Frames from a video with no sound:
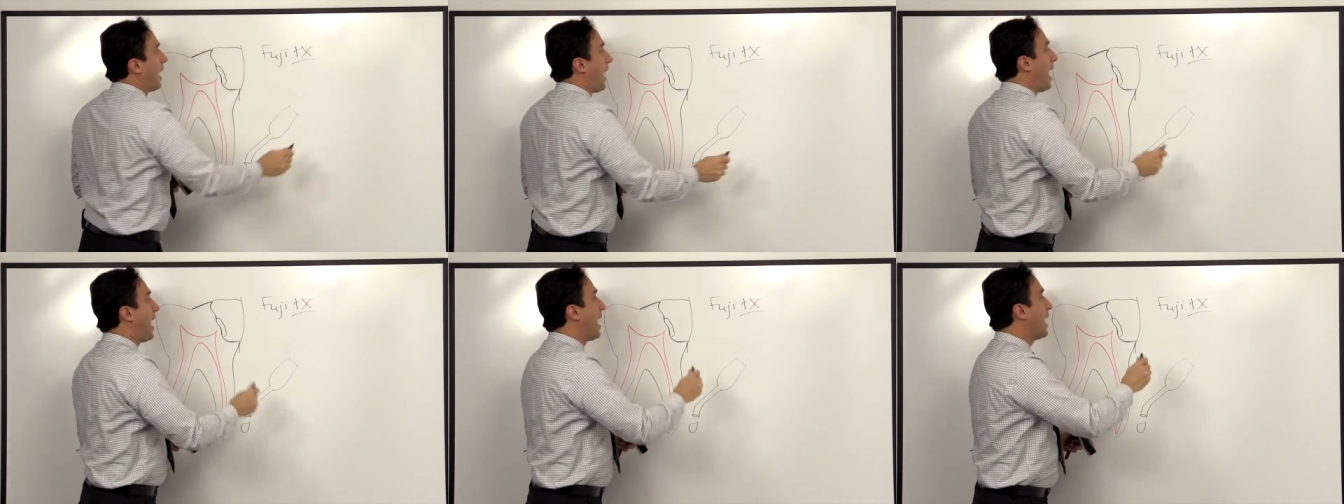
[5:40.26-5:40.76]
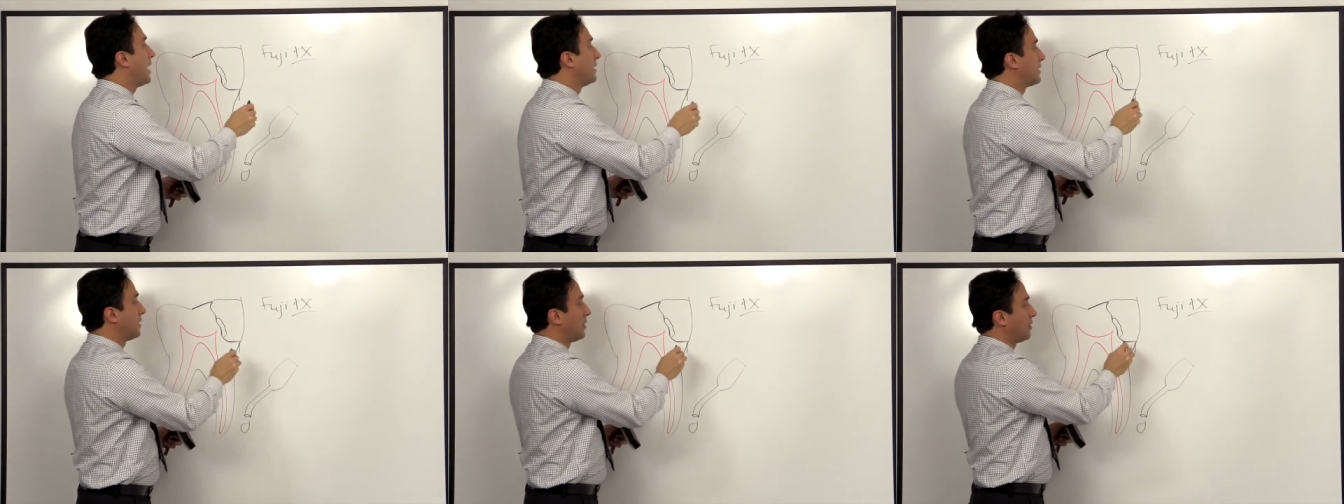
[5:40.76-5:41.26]

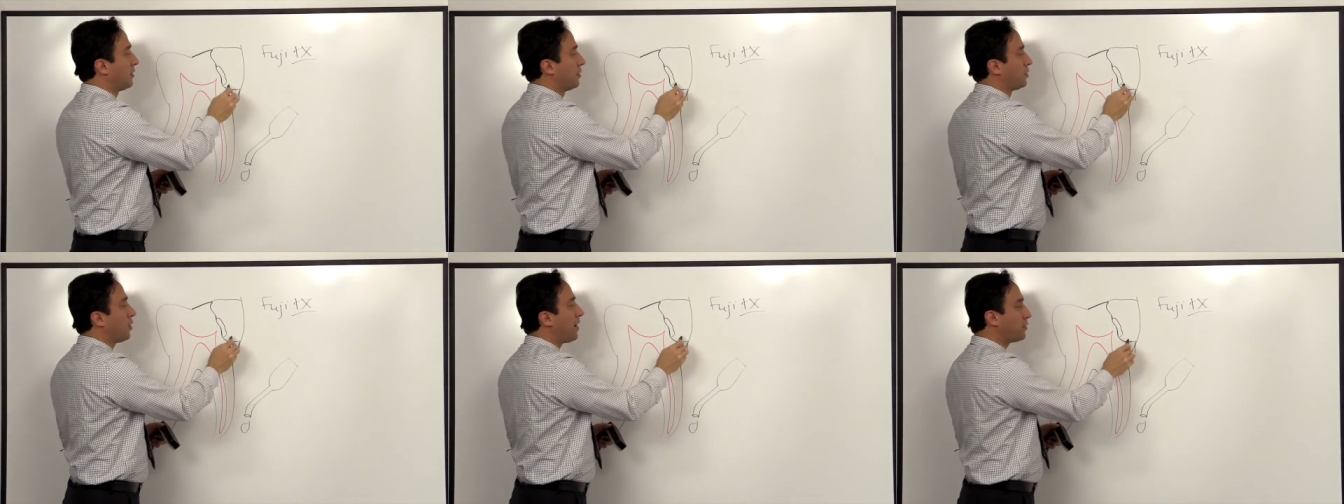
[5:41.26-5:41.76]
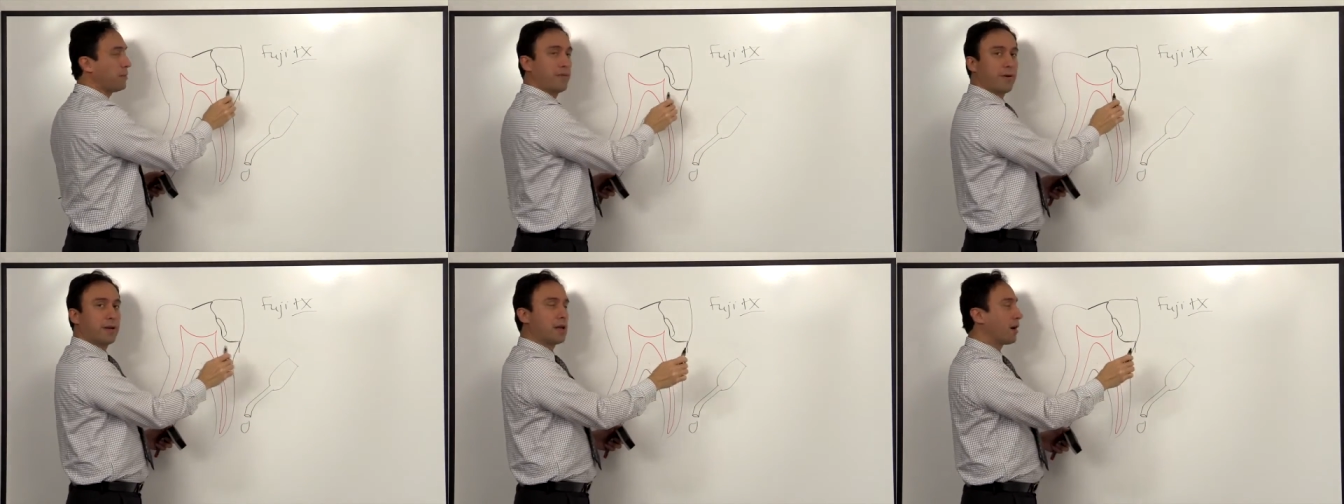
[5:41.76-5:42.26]
And you have to be
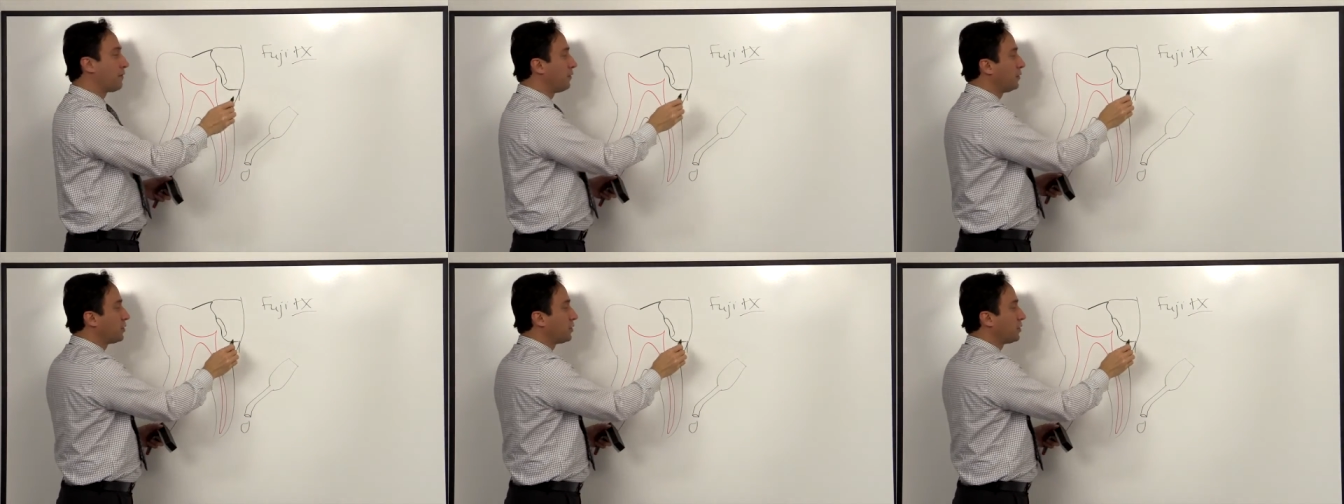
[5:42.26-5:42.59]
very careful.